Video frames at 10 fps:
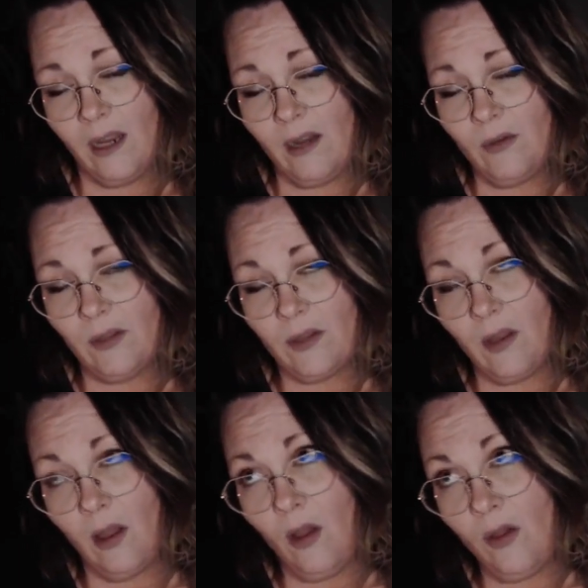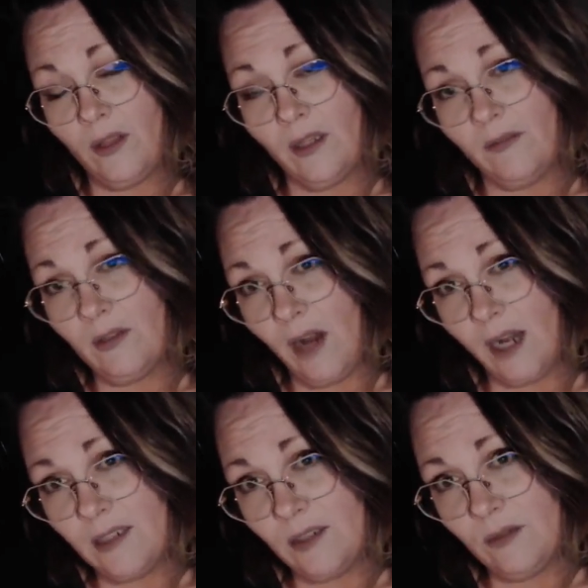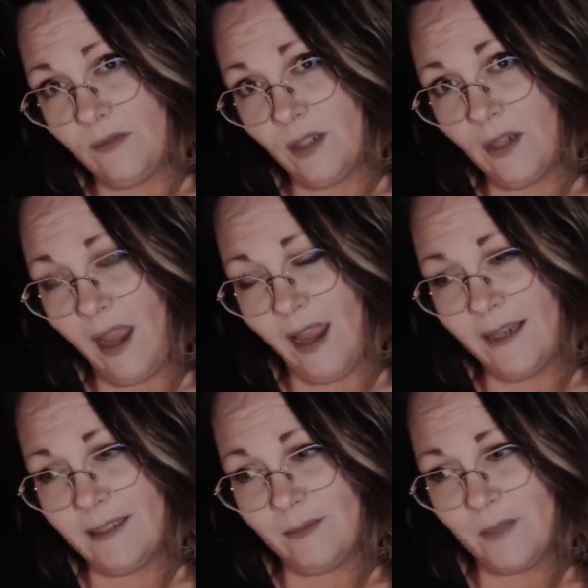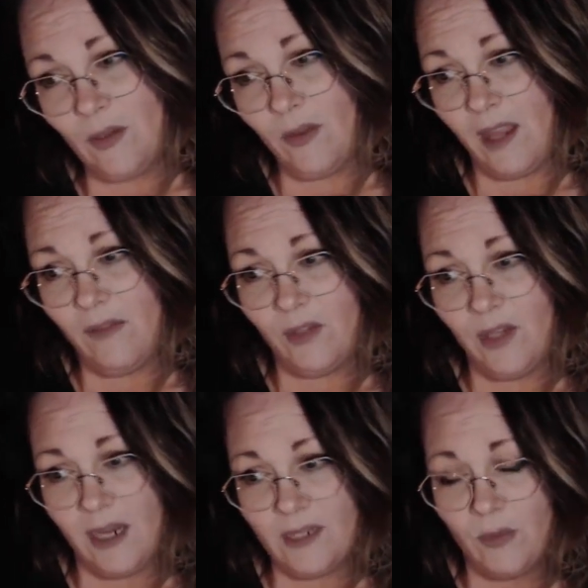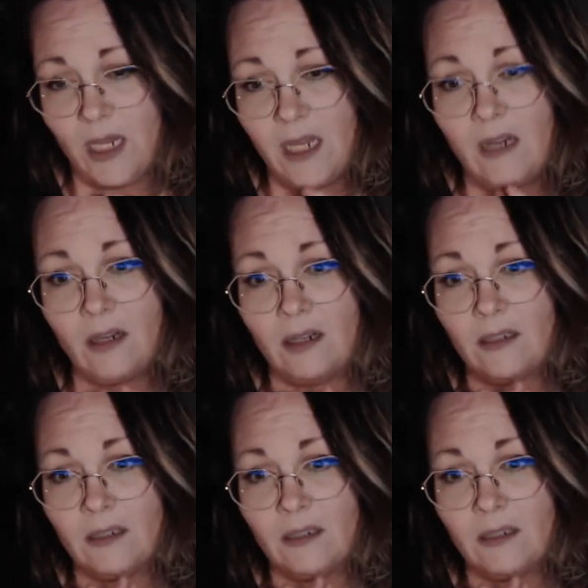with all the love and gratitude for you guys? I'm so thankful you guys were here.